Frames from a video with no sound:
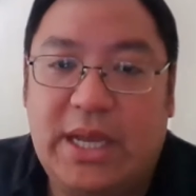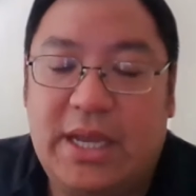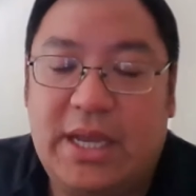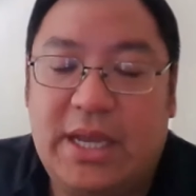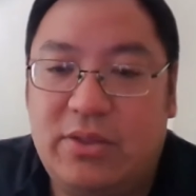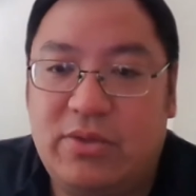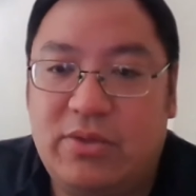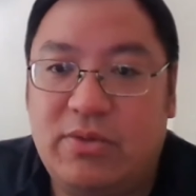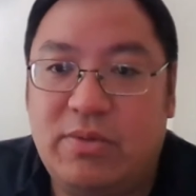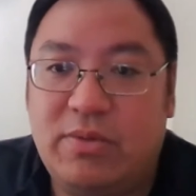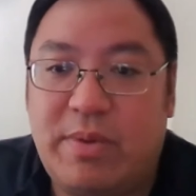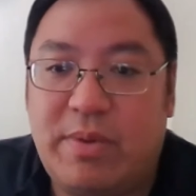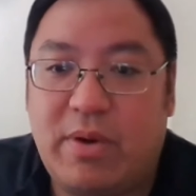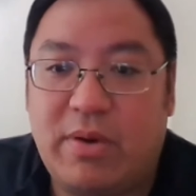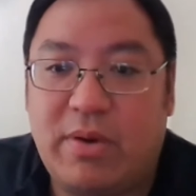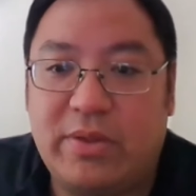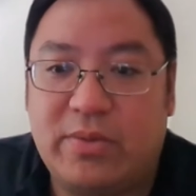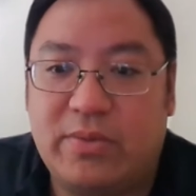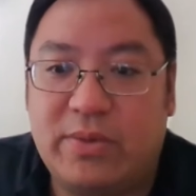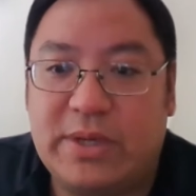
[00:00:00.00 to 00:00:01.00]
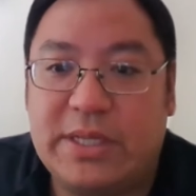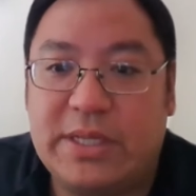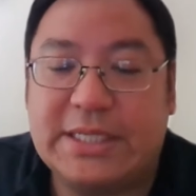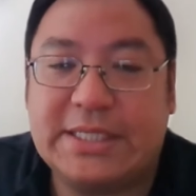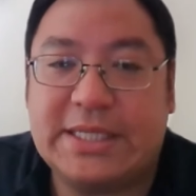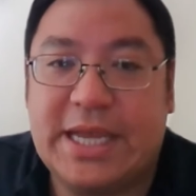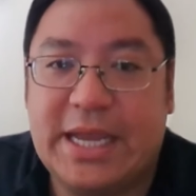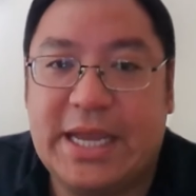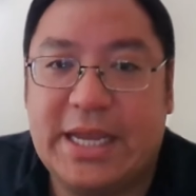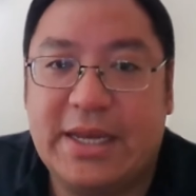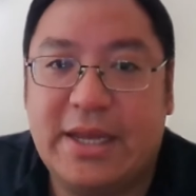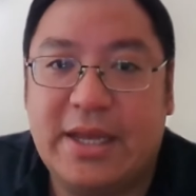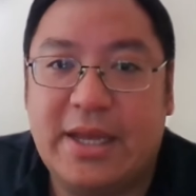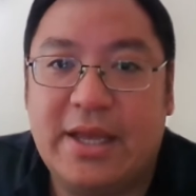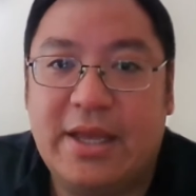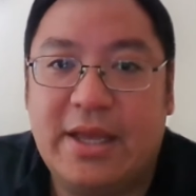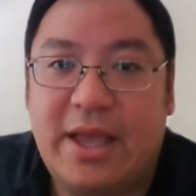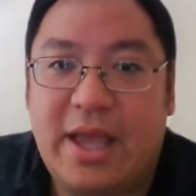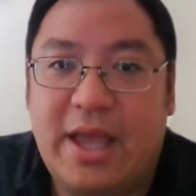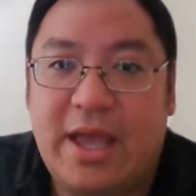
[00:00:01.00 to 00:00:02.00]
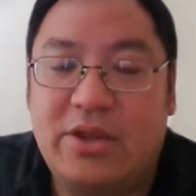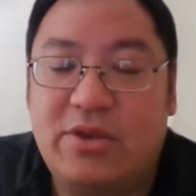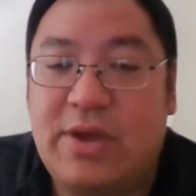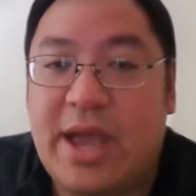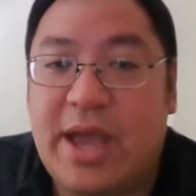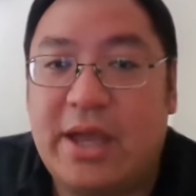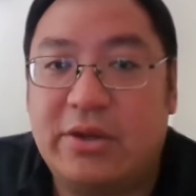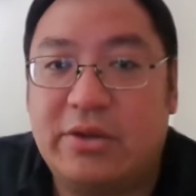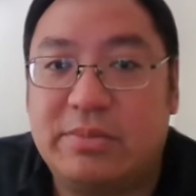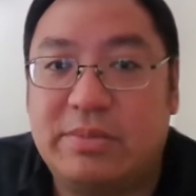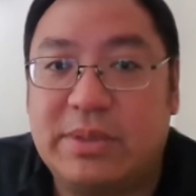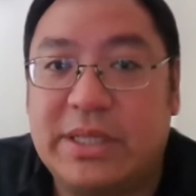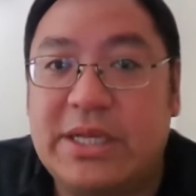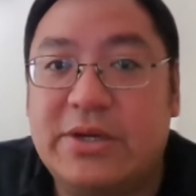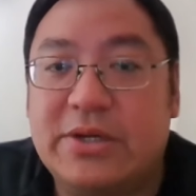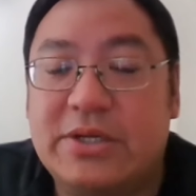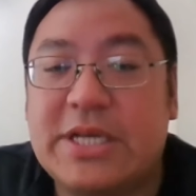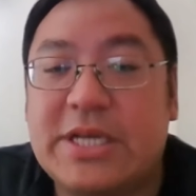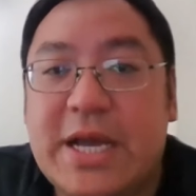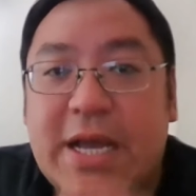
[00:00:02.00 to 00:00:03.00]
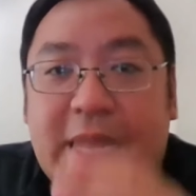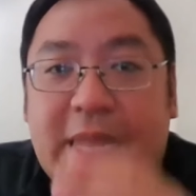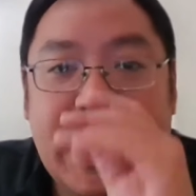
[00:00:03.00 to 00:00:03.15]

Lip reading: eaten through part of the real estate and you handle bleeders.